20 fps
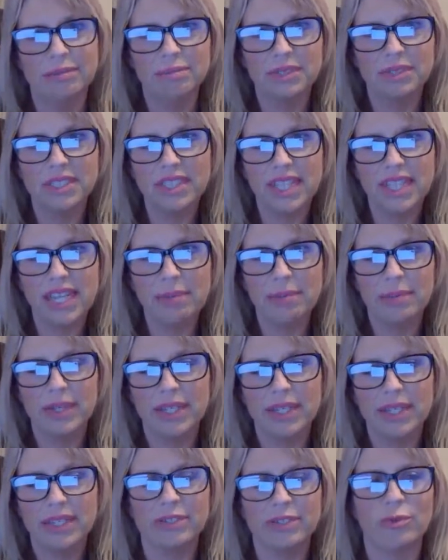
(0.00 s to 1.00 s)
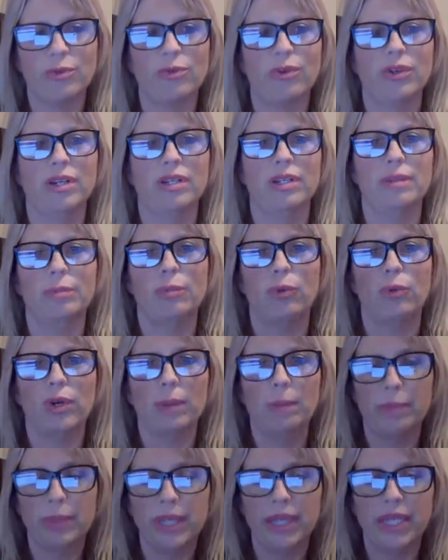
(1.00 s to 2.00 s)
statement or an
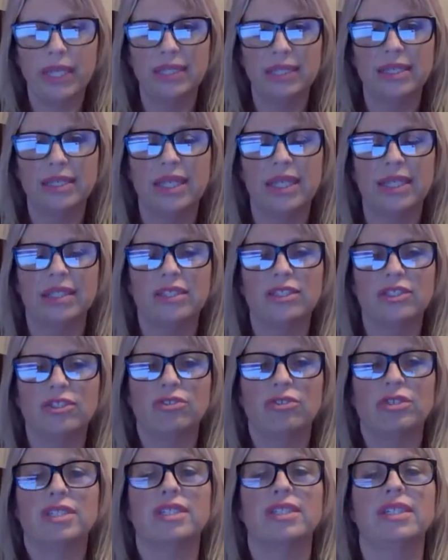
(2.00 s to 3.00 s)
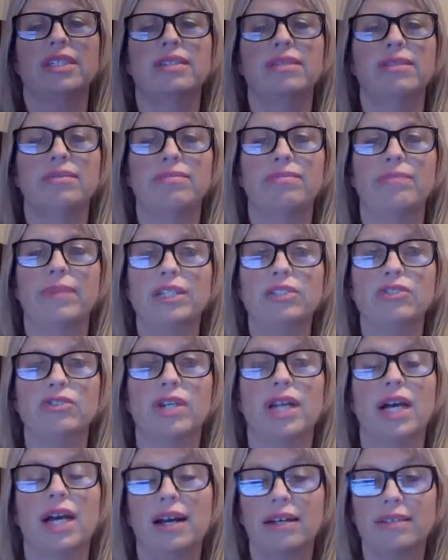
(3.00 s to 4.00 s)
important piece that the students need to make sure
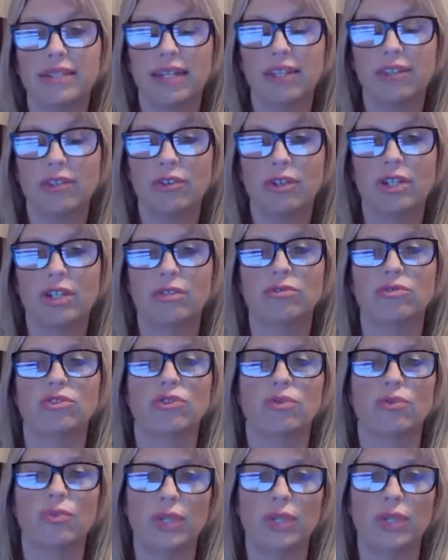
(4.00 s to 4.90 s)
and highlight in their notes or